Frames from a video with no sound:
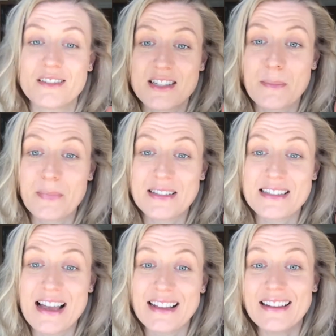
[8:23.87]
Simply
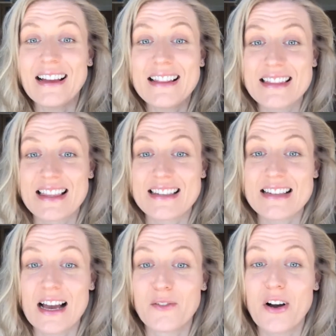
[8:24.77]
said, the
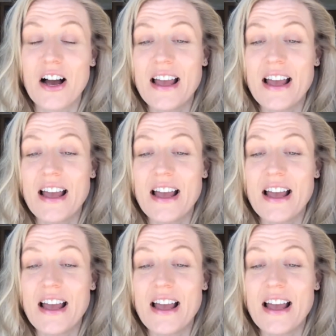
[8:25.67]
side of our